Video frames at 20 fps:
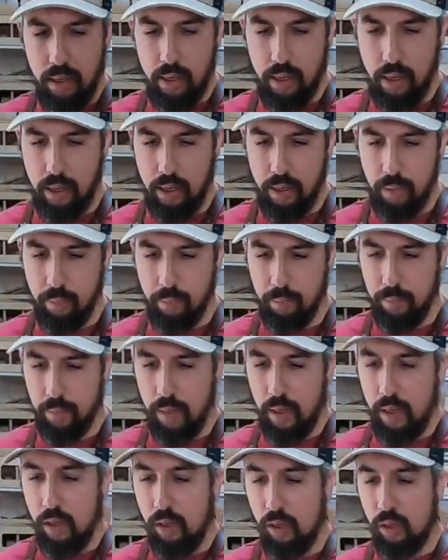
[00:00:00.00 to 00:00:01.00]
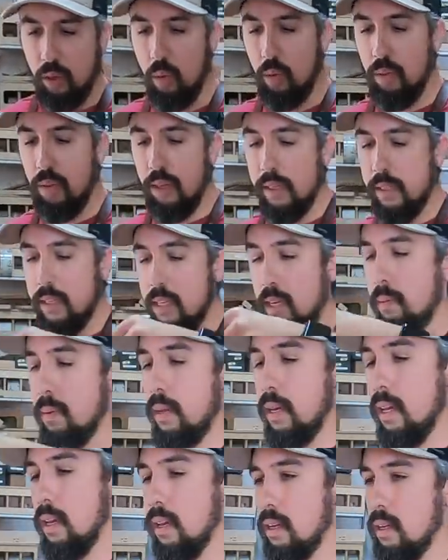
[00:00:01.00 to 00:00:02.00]
Um, so this can
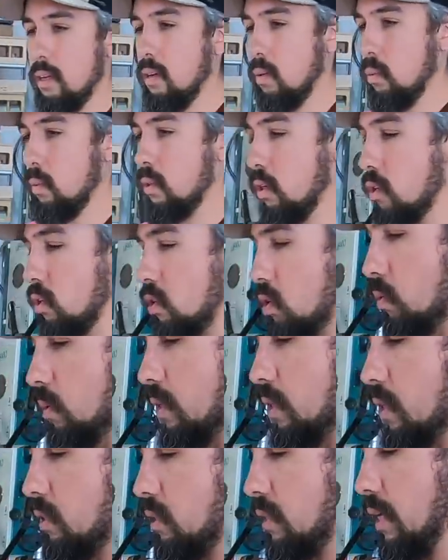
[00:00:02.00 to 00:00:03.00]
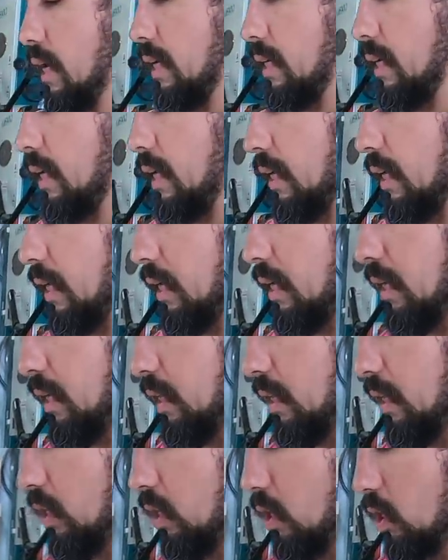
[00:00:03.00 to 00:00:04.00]
be when you're doing this technique,
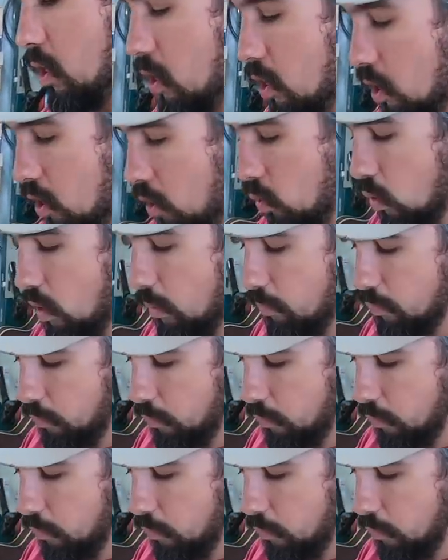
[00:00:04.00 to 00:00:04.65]
you can